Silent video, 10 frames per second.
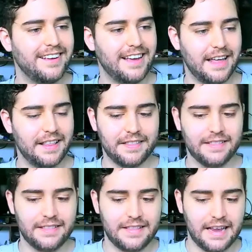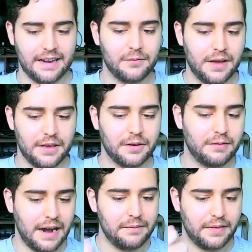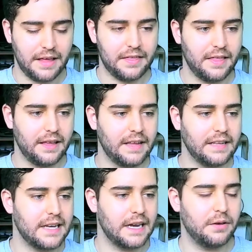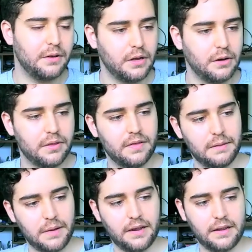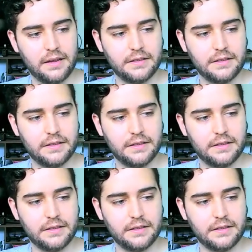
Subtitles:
And then when you grab that thing, that's how you load the painting into.